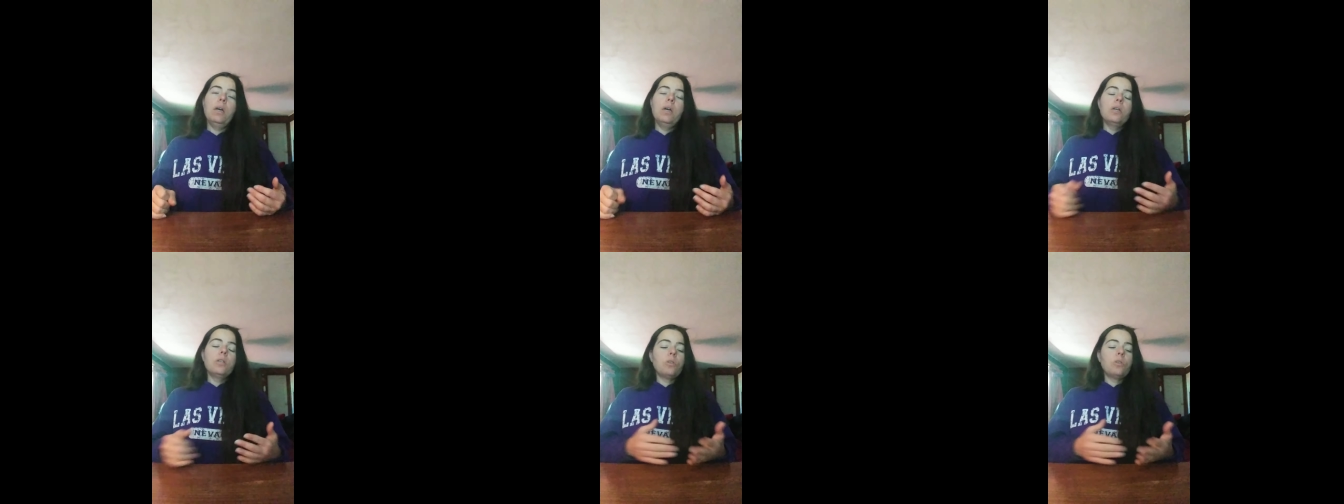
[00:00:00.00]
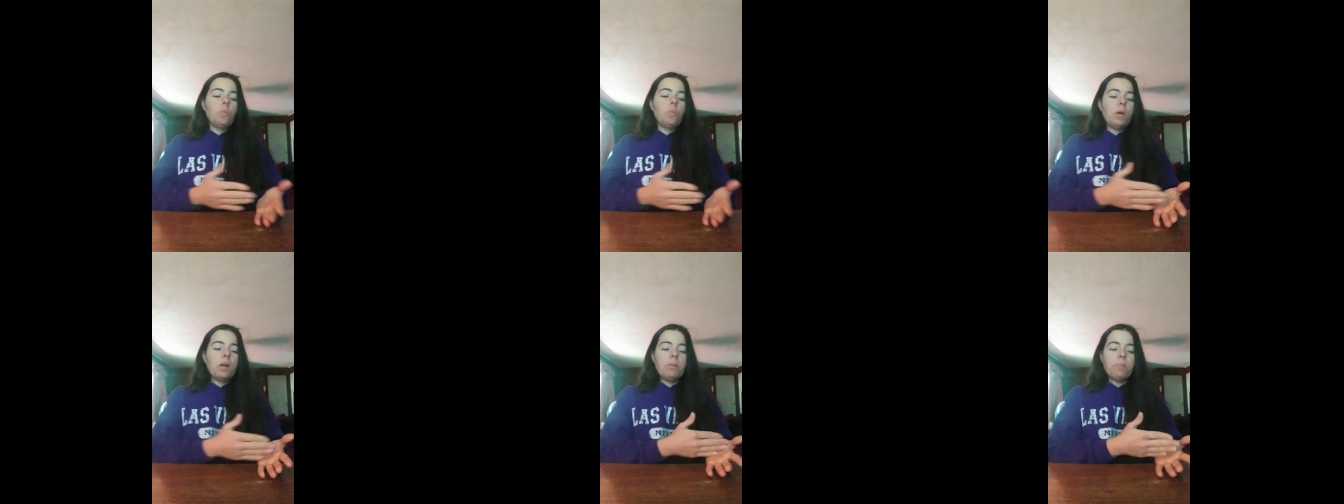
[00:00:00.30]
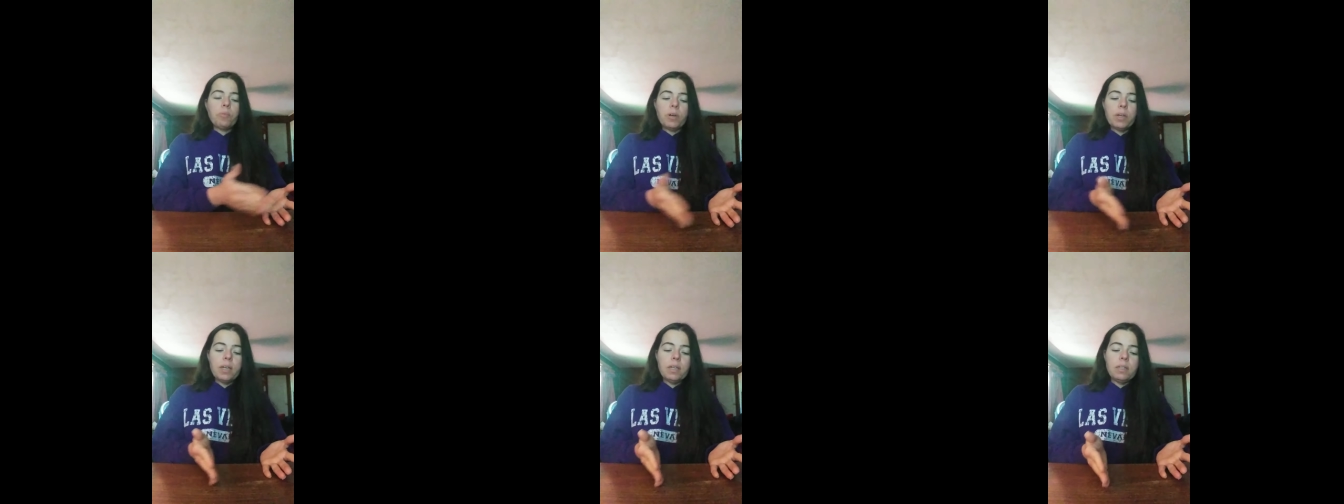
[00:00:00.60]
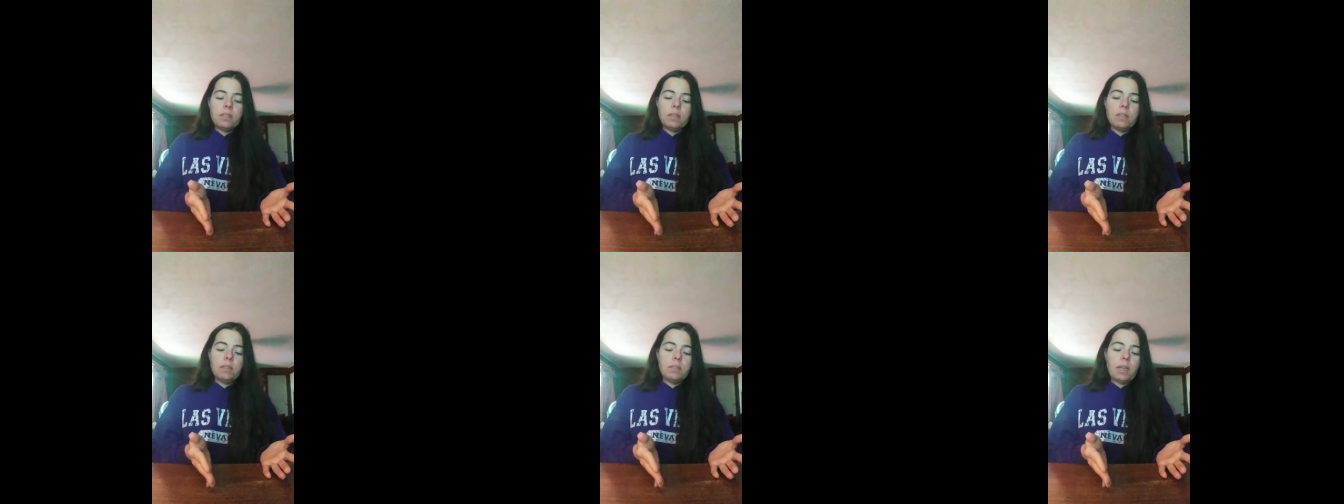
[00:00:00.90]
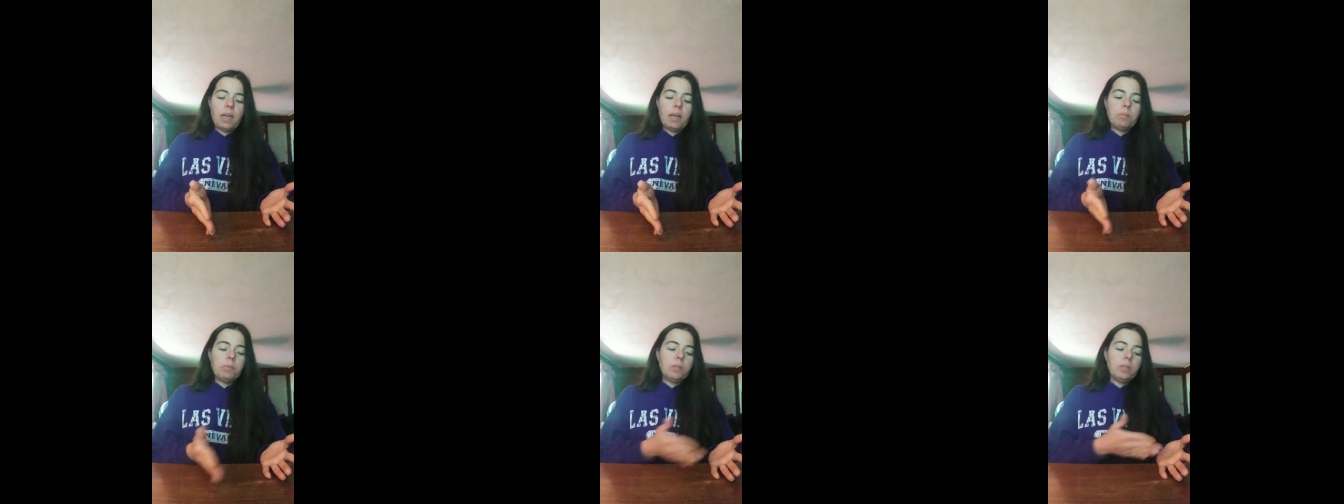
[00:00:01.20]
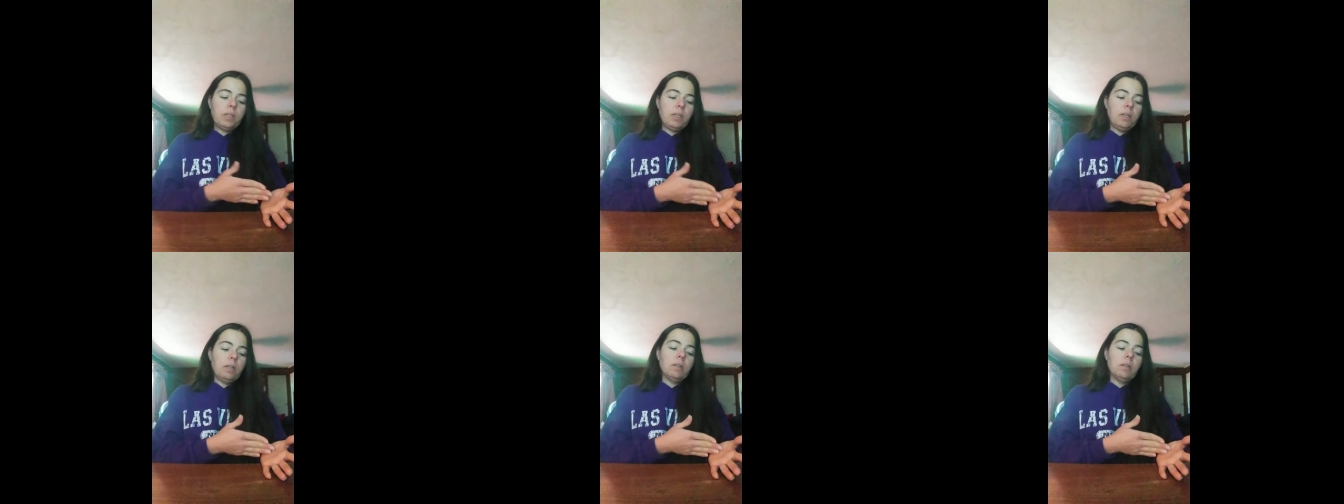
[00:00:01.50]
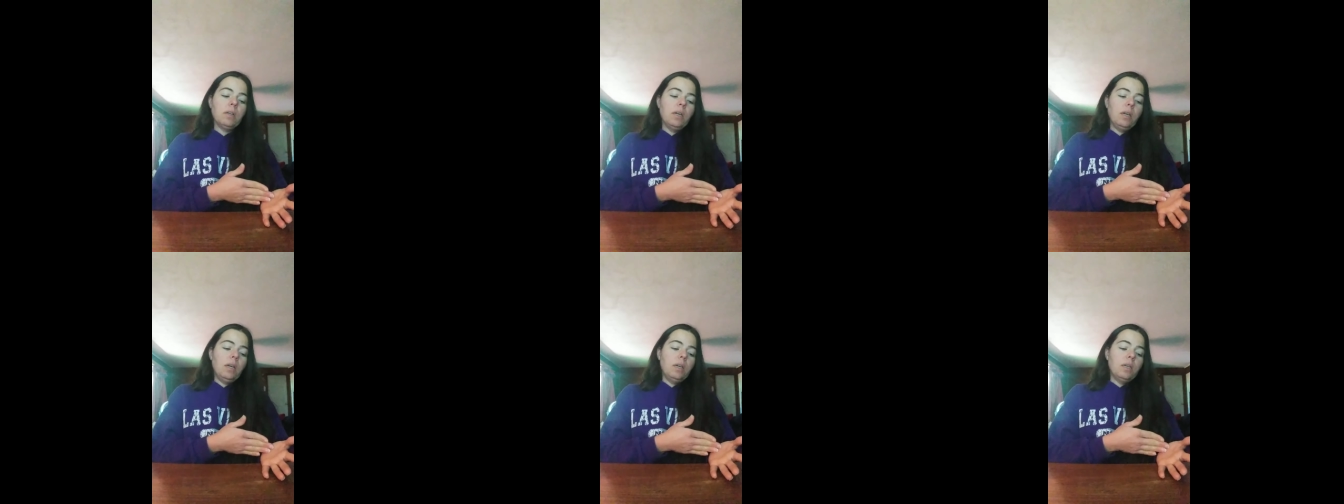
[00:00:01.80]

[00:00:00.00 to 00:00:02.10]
So what I'm bringing to the table here